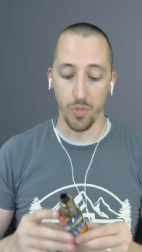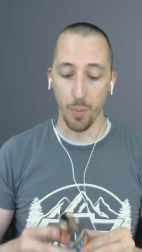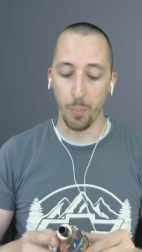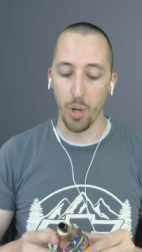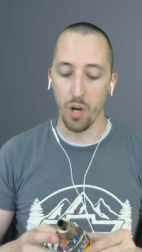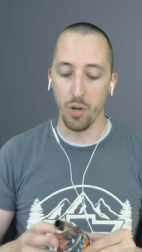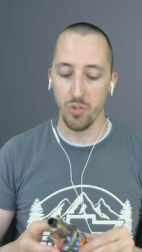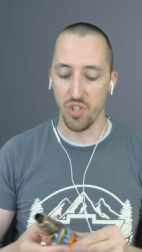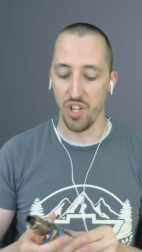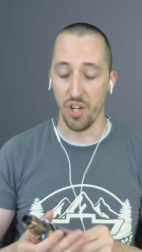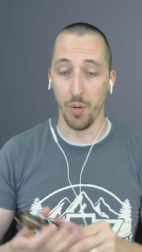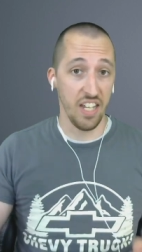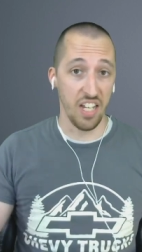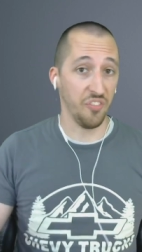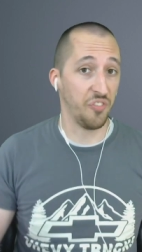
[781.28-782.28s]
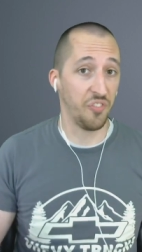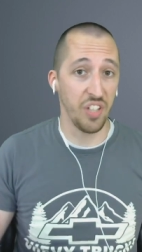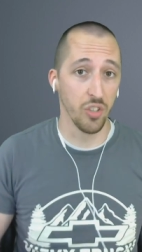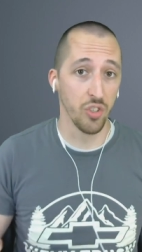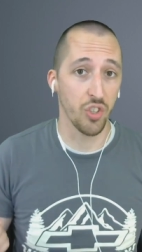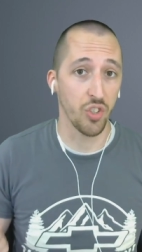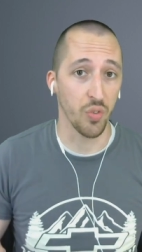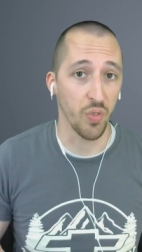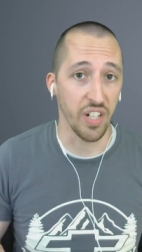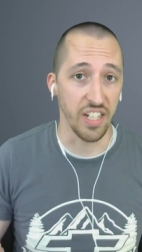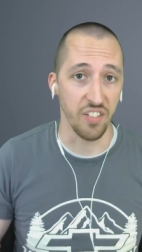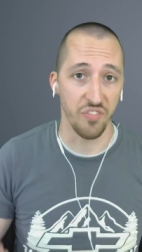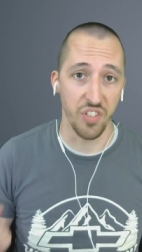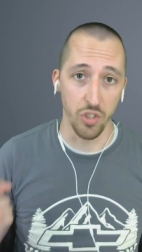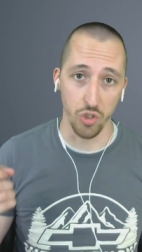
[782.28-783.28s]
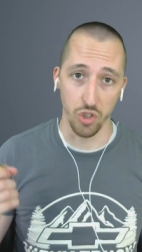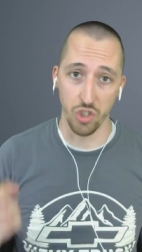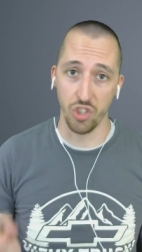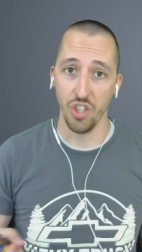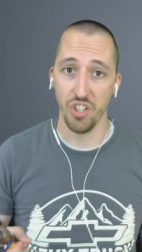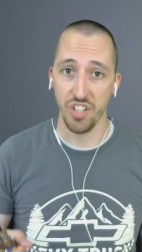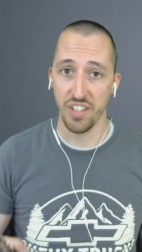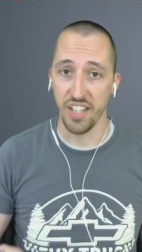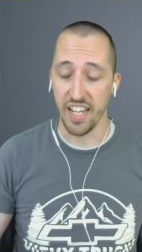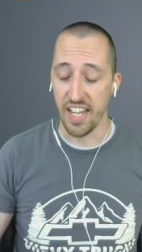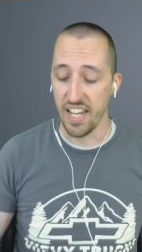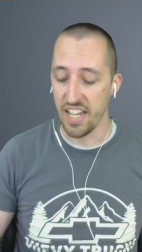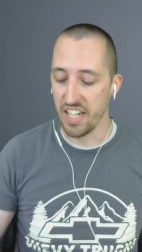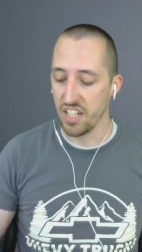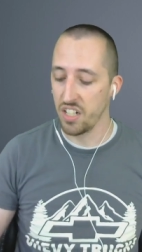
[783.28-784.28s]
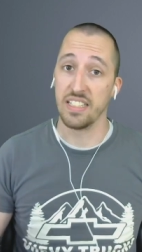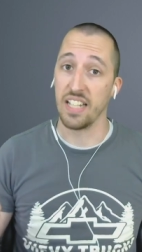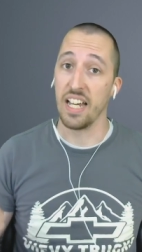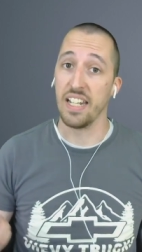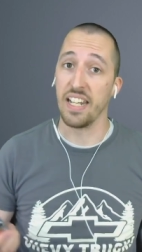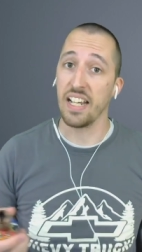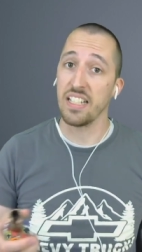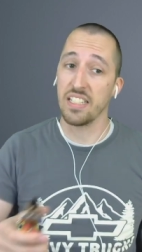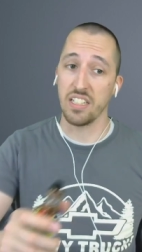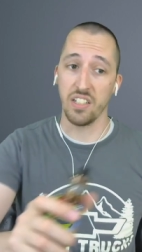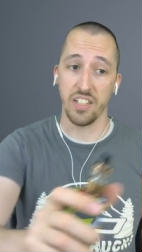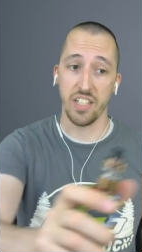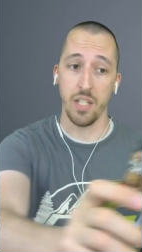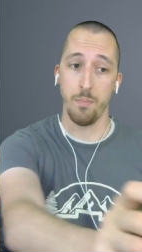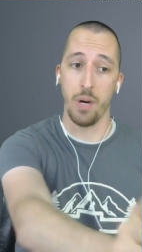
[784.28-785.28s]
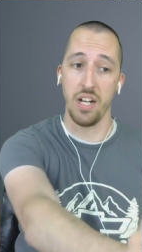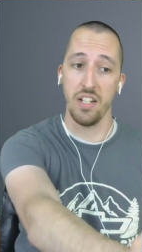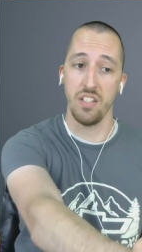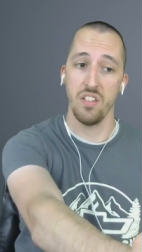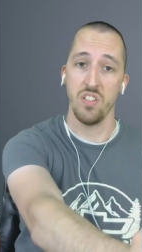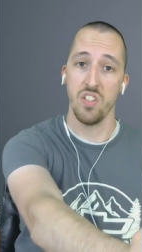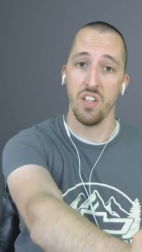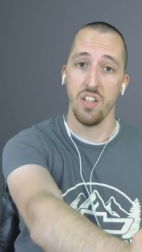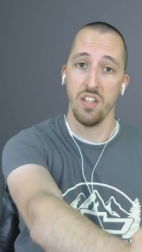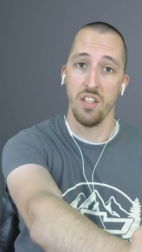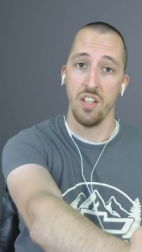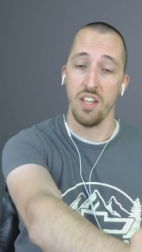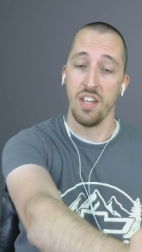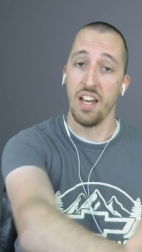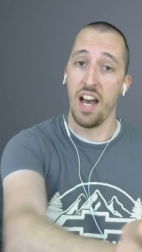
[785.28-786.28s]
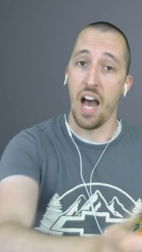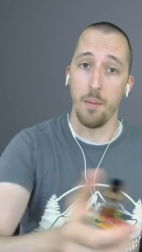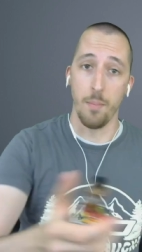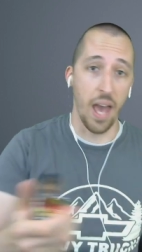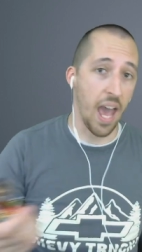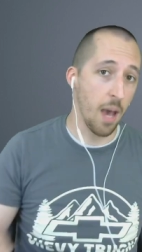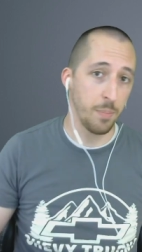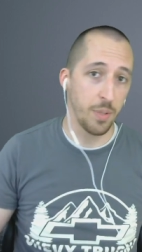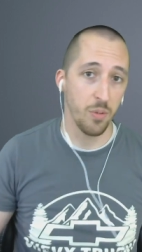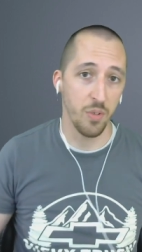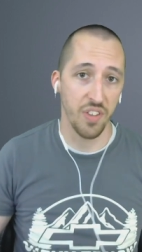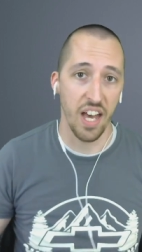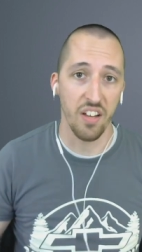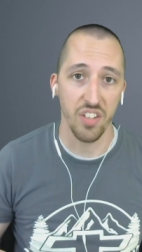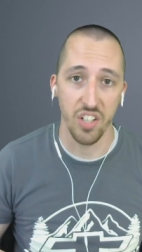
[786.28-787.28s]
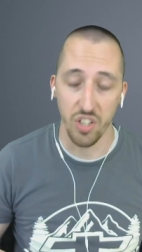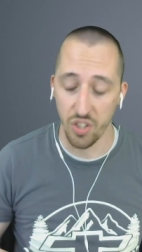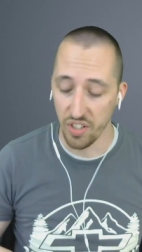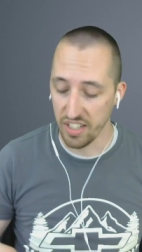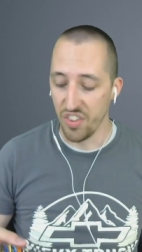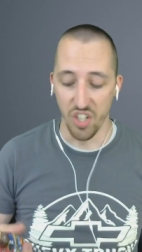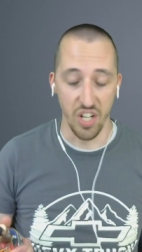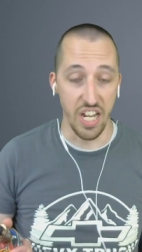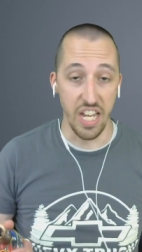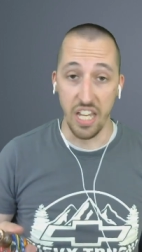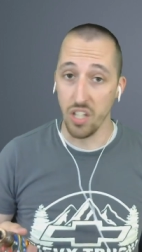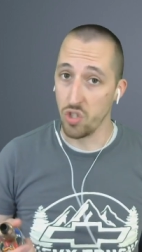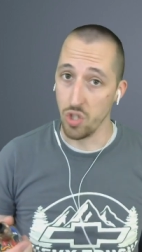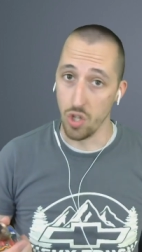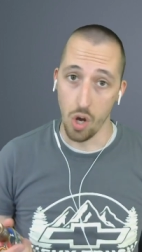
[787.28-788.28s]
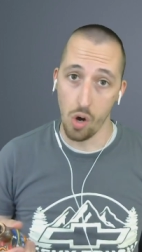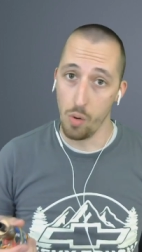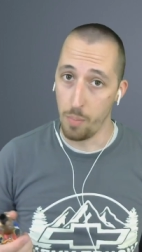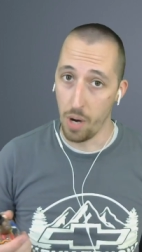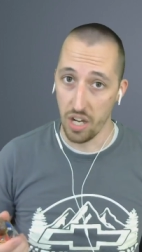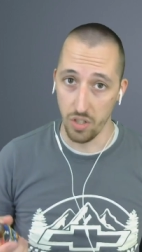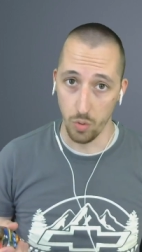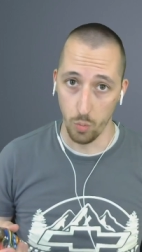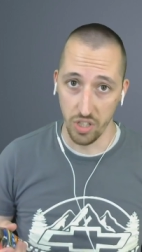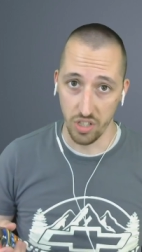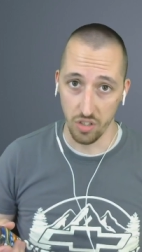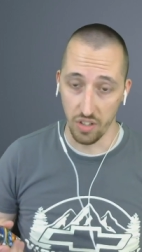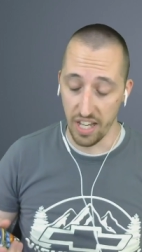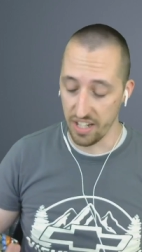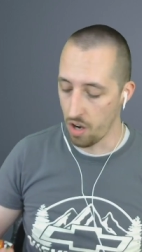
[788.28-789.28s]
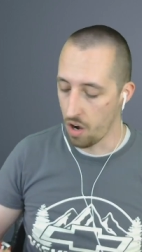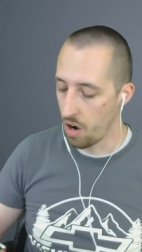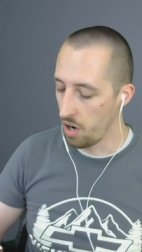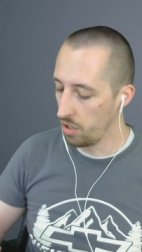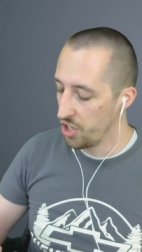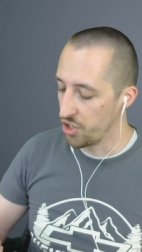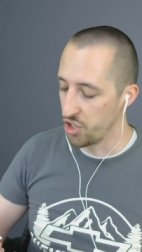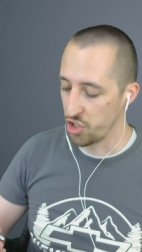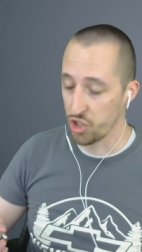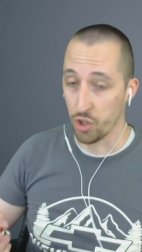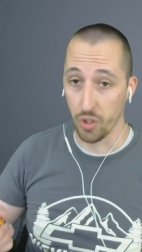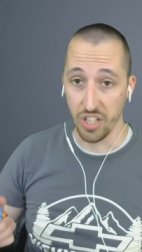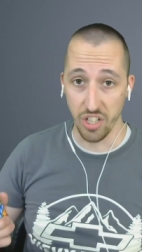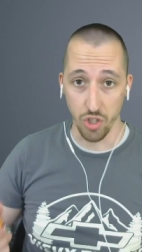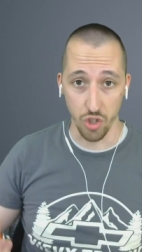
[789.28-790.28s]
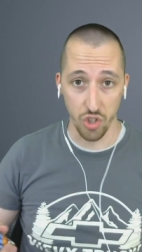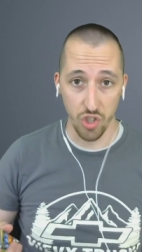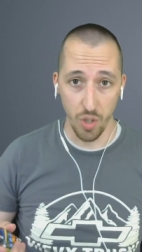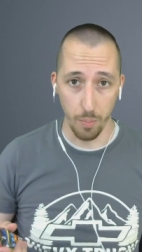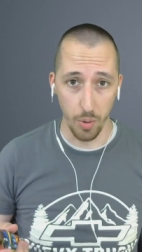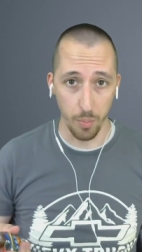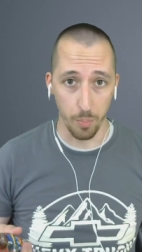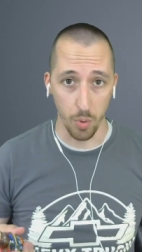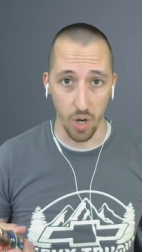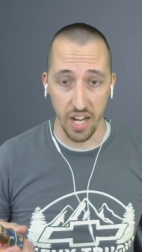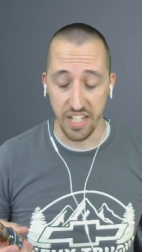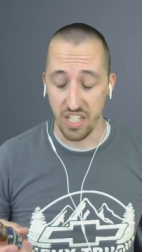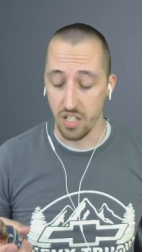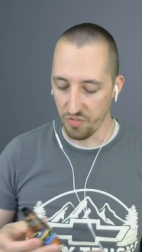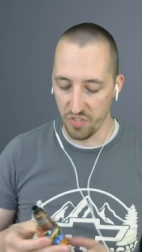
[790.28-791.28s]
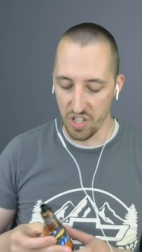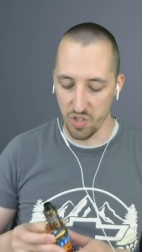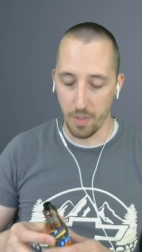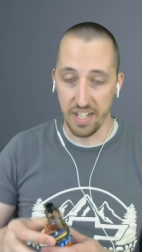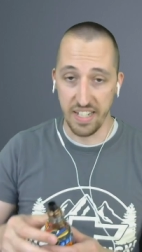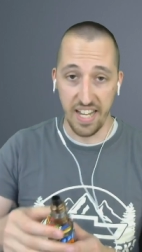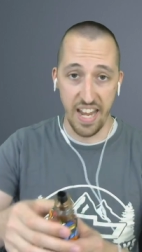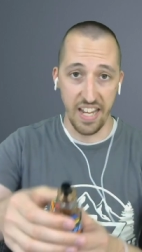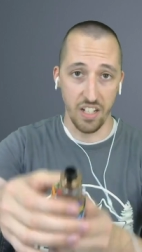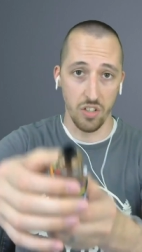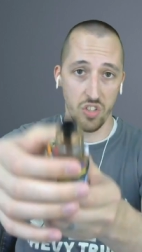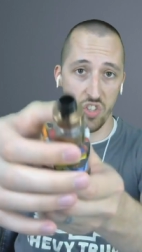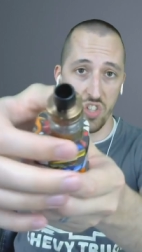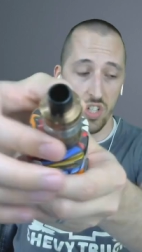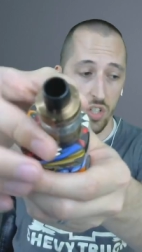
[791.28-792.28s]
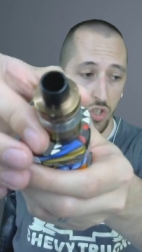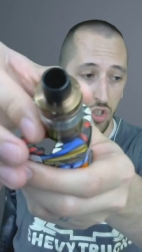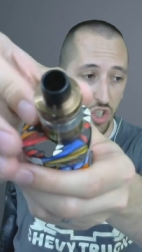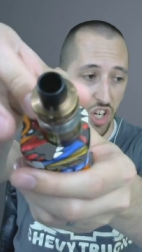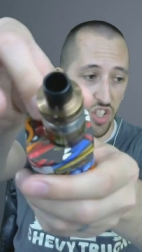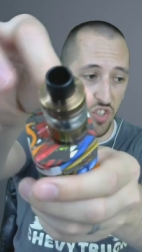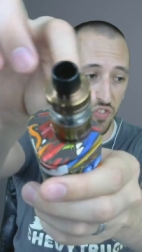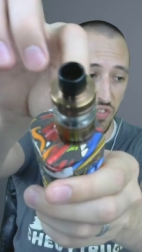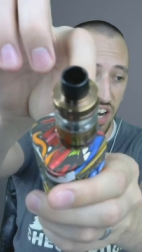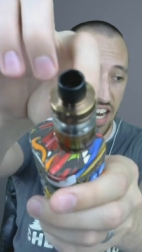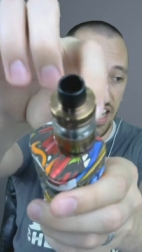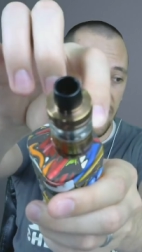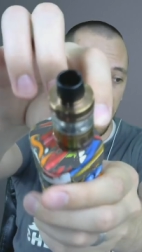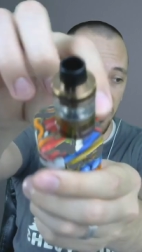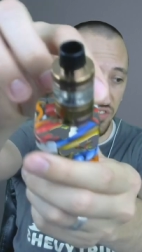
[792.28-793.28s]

The pros though, it feels great, feels good in the hand, got nice clicky buttons, I'm happy with how they click. There is no button wiggle at all. The screen is super bright, fits my tanks just fine.